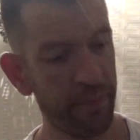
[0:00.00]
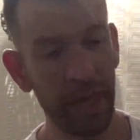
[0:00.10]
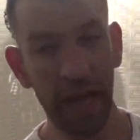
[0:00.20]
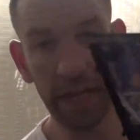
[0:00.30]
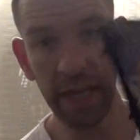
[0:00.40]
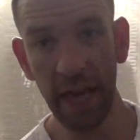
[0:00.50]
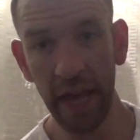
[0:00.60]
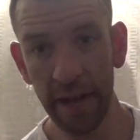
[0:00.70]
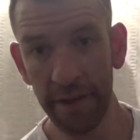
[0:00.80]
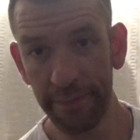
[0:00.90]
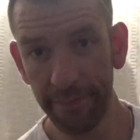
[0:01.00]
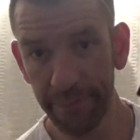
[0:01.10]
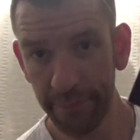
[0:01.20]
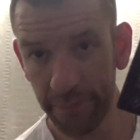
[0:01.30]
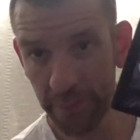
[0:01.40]
Yet again
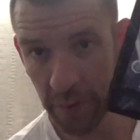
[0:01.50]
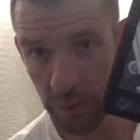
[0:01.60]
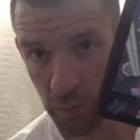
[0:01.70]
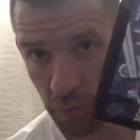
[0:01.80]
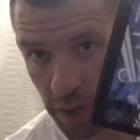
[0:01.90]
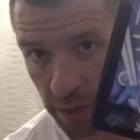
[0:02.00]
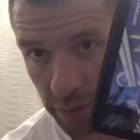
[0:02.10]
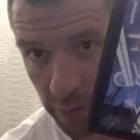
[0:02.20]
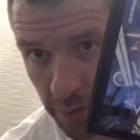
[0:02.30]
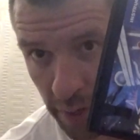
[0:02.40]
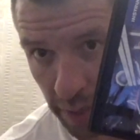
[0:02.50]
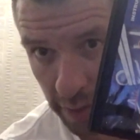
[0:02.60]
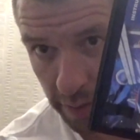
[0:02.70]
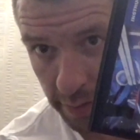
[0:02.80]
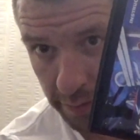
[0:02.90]
in really good nick.